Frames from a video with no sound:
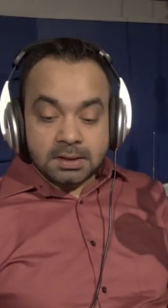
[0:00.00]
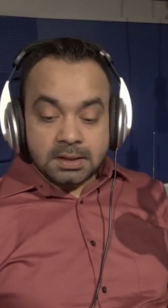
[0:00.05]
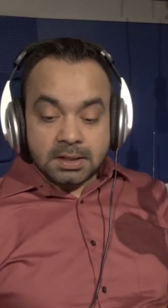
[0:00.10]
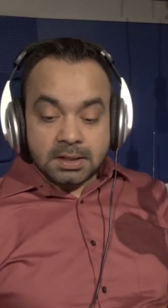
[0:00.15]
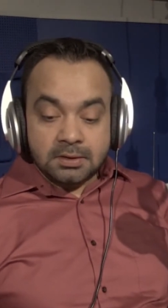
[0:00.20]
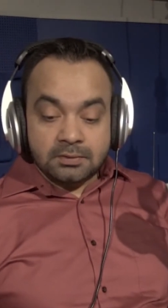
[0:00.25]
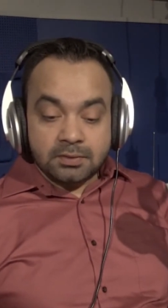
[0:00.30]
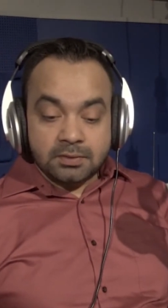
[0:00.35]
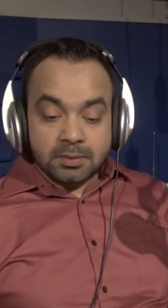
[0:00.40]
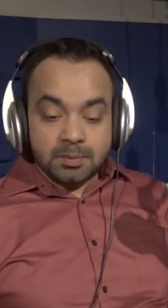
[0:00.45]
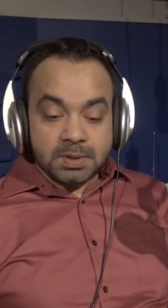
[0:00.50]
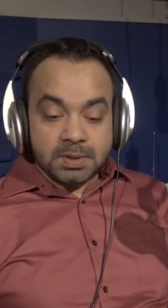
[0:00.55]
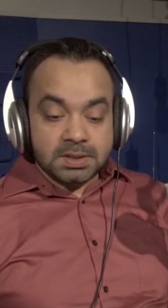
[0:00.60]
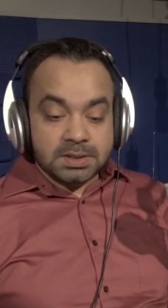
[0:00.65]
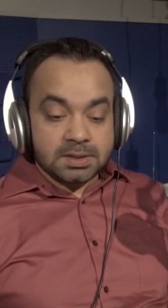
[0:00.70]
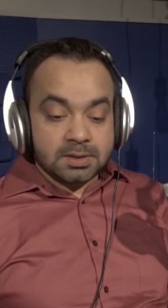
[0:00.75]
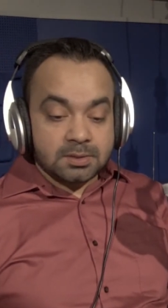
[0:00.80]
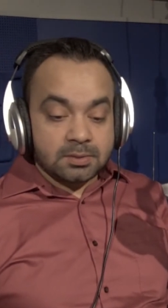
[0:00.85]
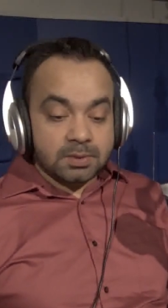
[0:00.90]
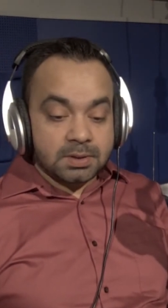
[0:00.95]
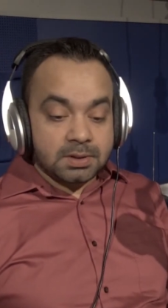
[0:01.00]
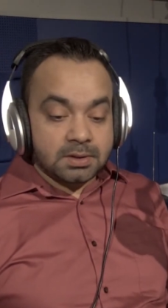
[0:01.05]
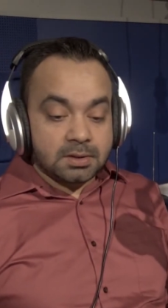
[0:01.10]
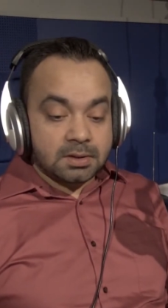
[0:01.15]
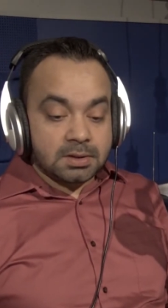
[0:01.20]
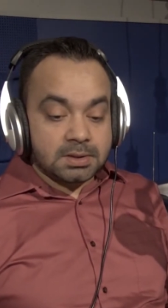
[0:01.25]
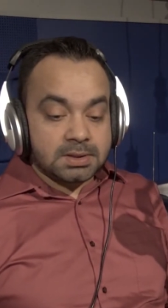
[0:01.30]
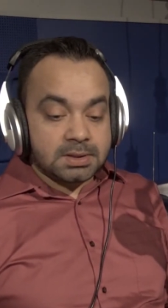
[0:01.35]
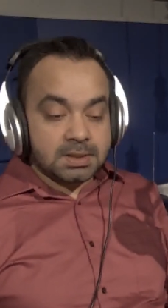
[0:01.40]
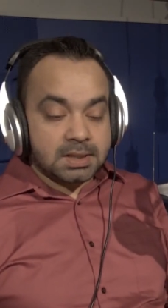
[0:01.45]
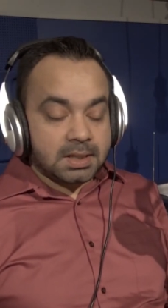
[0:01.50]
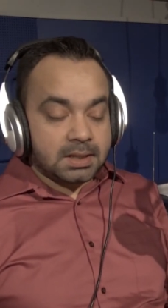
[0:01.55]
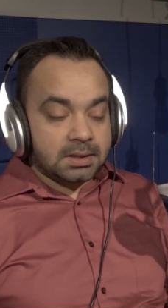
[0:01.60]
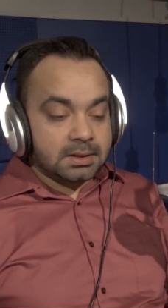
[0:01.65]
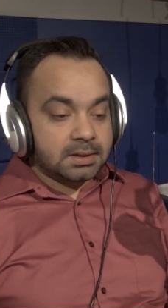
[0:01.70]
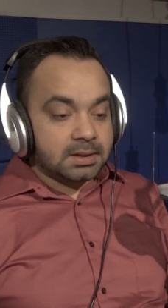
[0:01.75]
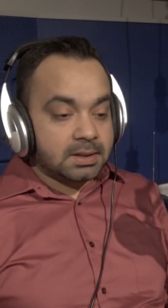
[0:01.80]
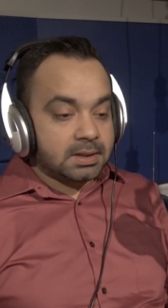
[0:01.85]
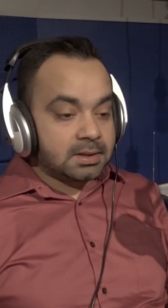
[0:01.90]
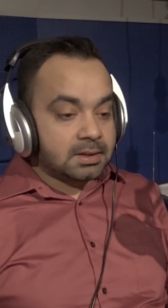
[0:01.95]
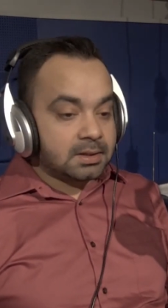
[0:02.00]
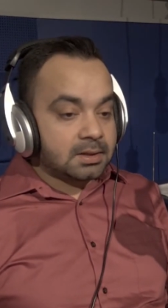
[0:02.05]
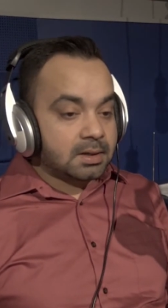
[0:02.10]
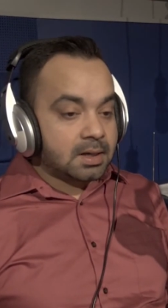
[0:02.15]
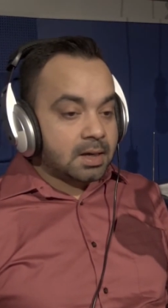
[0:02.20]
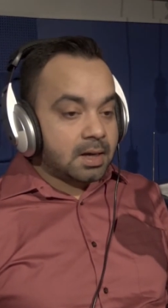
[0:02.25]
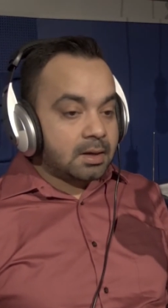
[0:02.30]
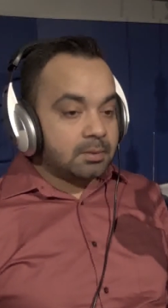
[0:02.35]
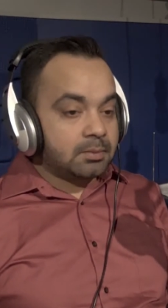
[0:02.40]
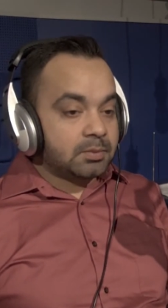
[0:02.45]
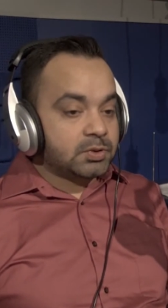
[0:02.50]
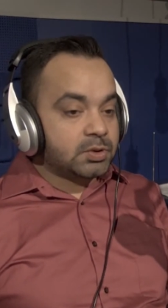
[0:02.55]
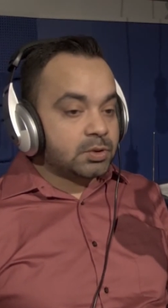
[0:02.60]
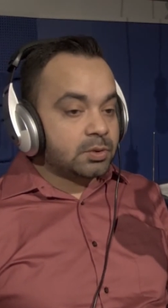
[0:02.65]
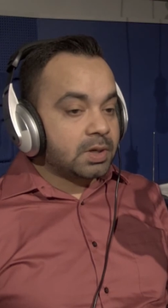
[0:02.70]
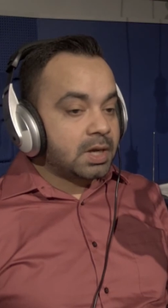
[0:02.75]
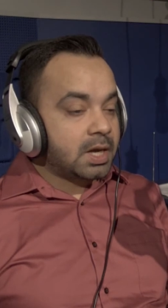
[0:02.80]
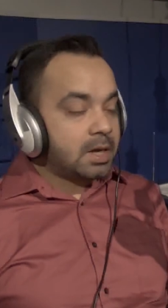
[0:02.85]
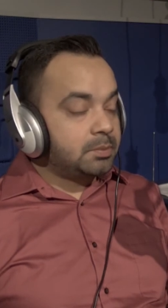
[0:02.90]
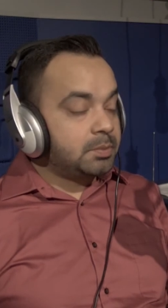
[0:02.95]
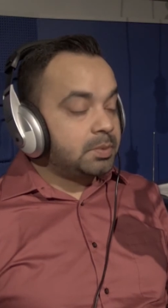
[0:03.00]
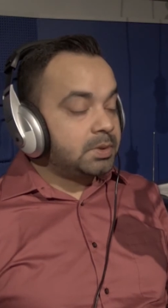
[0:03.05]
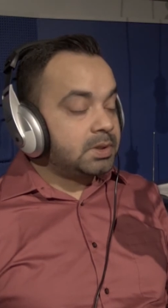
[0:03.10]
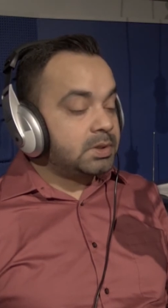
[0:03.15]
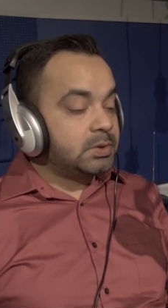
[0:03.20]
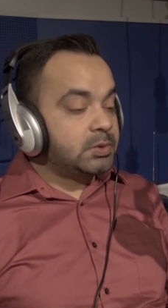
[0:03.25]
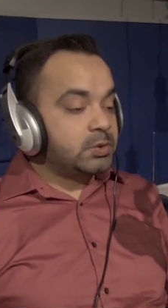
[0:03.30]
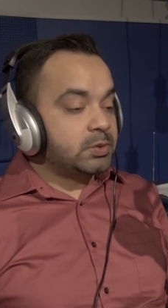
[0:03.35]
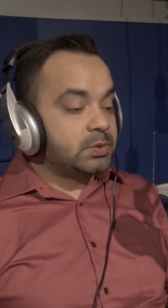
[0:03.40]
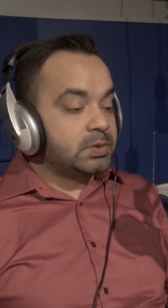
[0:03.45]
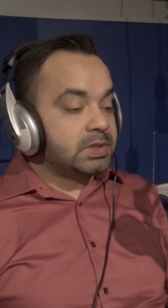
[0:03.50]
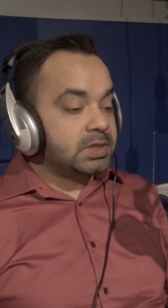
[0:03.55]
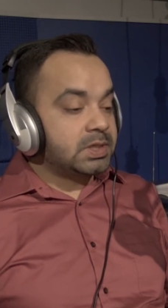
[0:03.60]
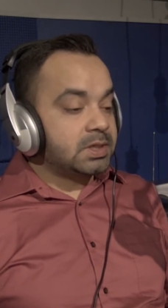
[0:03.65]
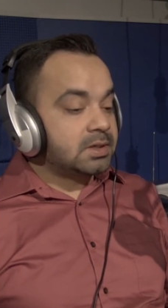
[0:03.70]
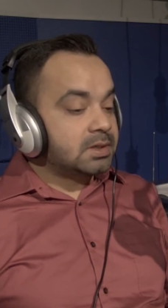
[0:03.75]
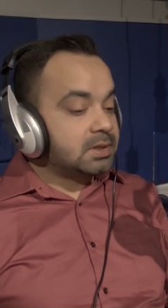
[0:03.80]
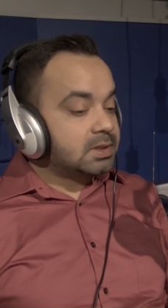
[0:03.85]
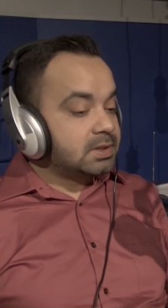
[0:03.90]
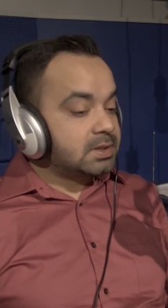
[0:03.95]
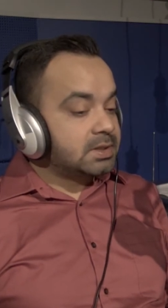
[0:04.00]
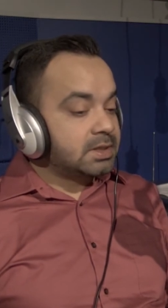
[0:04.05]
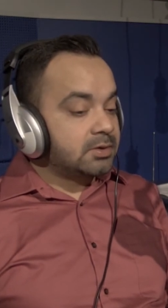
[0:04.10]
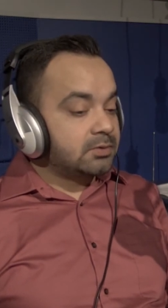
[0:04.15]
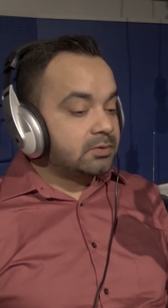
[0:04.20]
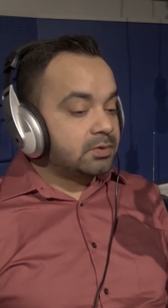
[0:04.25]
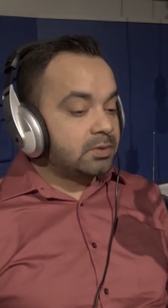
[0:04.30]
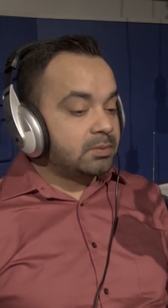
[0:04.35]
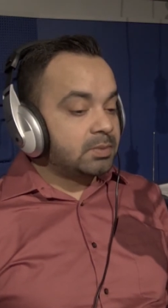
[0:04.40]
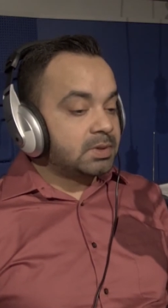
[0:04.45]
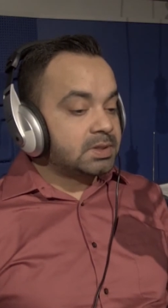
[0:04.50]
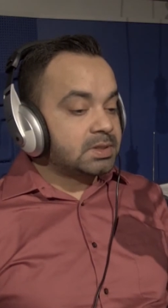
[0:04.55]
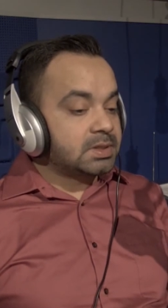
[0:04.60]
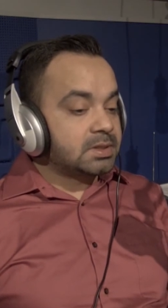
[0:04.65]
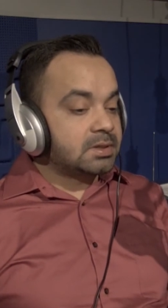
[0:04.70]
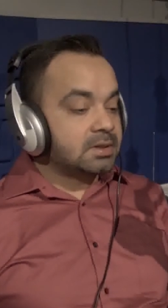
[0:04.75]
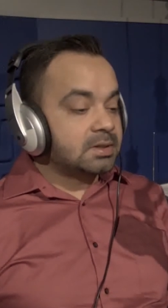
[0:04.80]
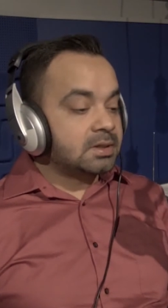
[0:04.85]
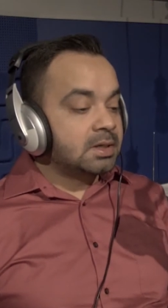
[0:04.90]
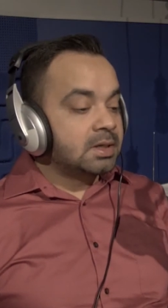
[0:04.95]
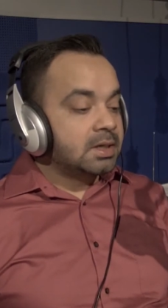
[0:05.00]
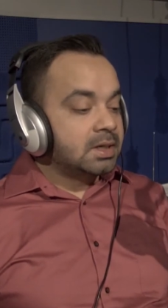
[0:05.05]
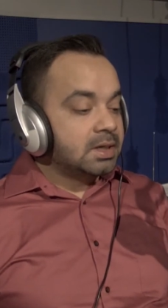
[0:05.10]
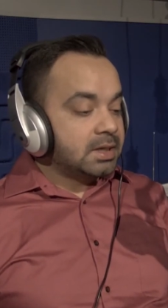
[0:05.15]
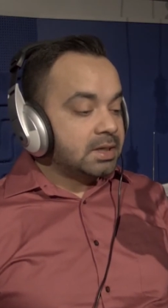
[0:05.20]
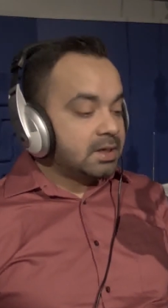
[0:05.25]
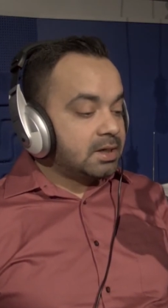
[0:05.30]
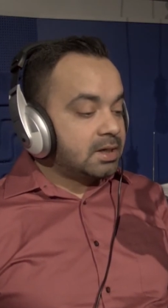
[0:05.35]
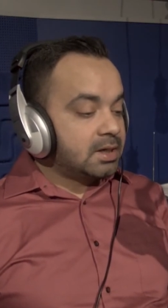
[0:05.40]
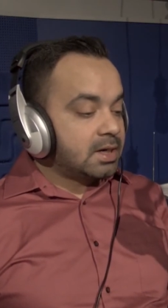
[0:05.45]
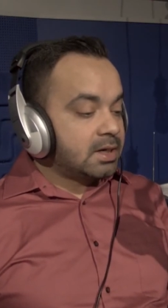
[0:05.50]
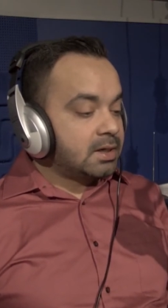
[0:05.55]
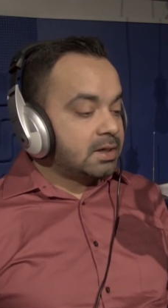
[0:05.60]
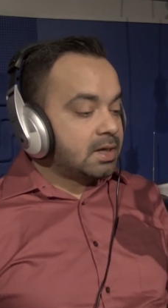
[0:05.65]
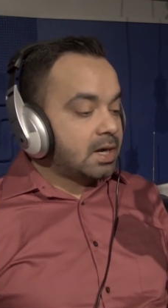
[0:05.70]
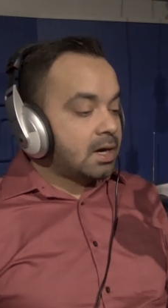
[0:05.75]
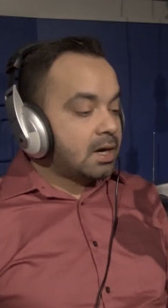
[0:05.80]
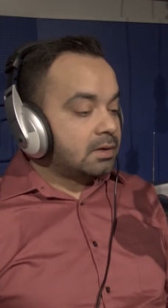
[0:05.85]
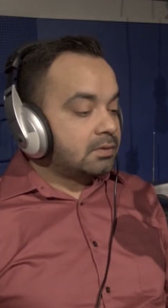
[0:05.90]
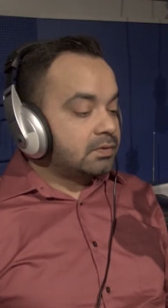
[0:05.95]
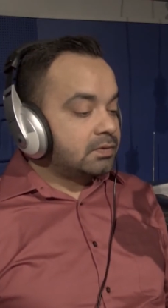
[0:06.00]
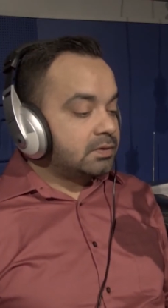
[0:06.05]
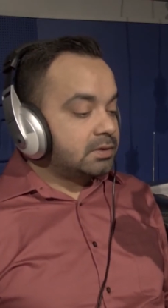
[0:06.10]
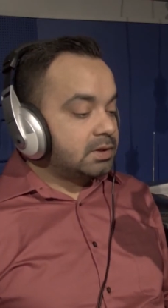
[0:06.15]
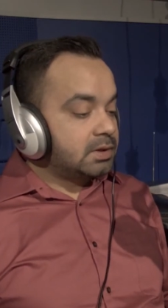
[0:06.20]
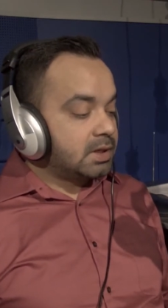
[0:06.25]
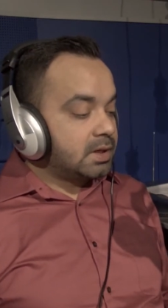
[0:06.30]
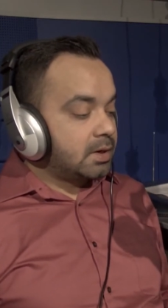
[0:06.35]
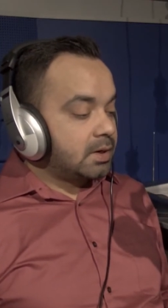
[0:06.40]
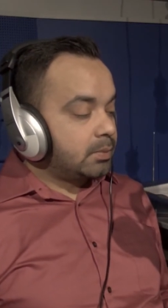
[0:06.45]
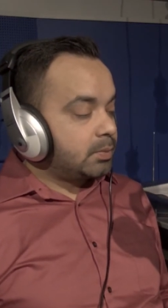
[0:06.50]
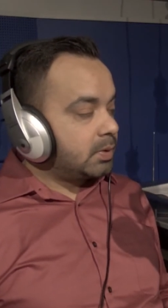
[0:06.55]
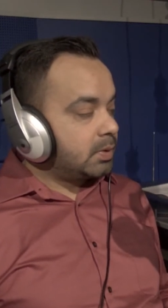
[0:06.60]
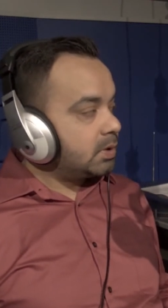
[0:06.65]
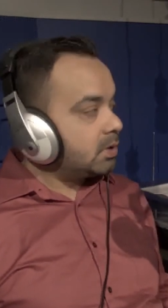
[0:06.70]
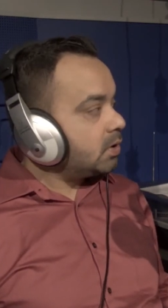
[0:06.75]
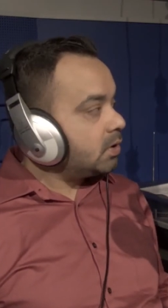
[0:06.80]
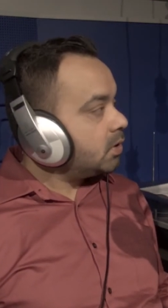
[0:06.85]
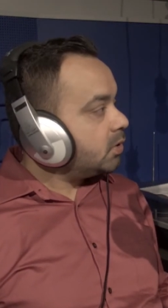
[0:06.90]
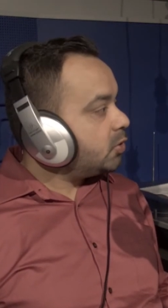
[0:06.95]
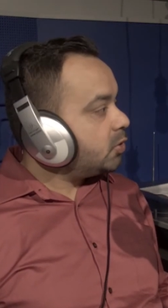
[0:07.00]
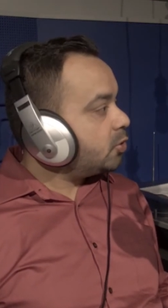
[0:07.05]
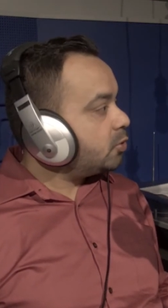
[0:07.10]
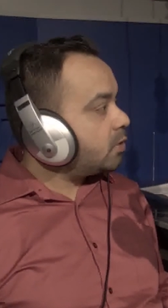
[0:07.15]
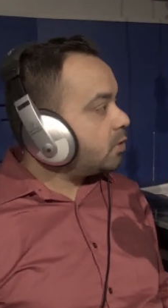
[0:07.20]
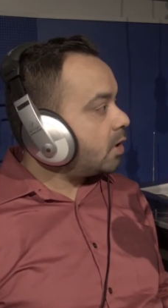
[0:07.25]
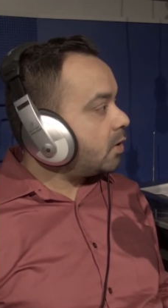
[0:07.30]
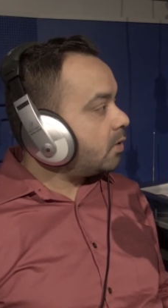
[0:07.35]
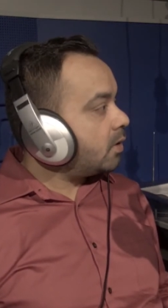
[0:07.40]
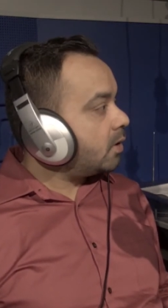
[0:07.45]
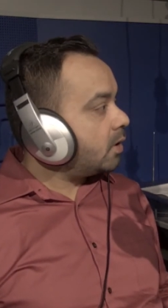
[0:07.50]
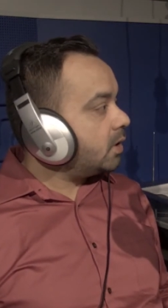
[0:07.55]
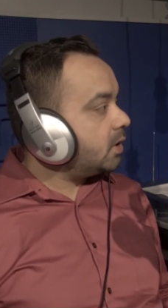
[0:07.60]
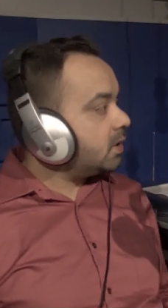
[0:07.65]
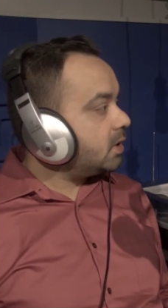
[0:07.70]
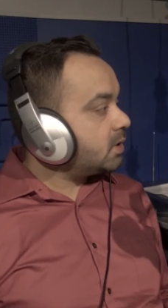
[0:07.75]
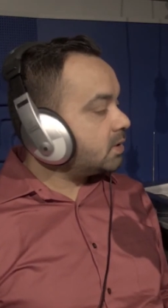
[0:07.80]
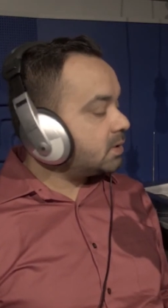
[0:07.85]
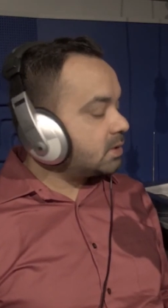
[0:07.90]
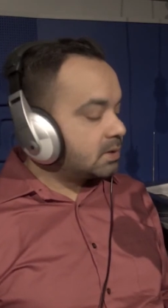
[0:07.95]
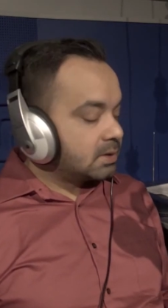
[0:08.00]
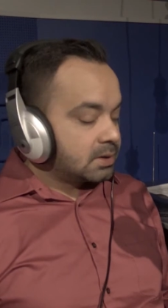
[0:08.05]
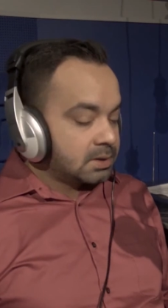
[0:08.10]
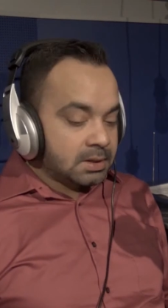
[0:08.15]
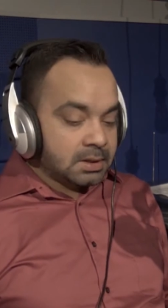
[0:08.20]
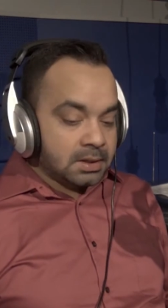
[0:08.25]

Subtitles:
information we got, and then I'm so happy to share this information regarding art therapy to our audience.